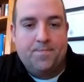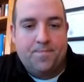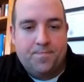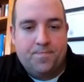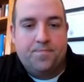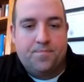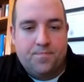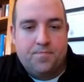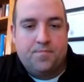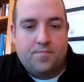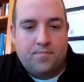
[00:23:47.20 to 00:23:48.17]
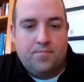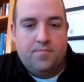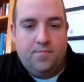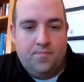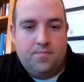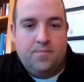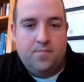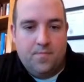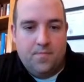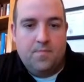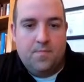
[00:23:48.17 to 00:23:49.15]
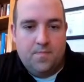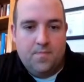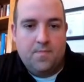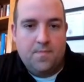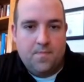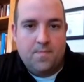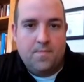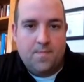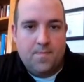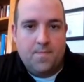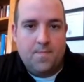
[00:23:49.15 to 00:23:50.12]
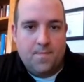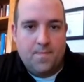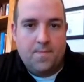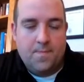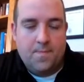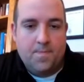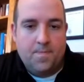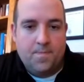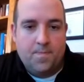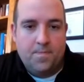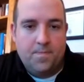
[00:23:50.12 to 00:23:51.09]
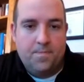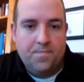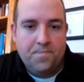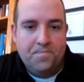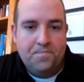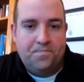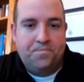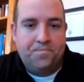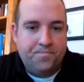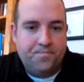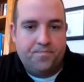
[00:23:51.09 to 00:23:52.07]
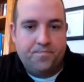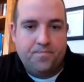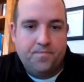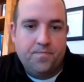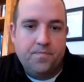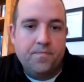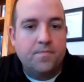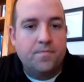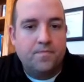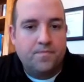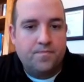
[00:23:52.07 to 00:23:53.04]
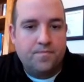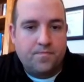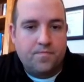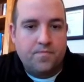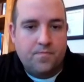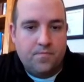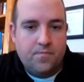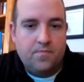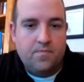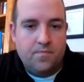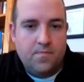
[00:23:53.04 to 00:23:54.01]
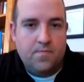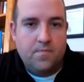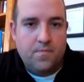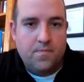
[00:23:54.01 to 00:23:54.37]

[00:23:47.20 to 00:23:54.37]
No words are spoken by the person on screen.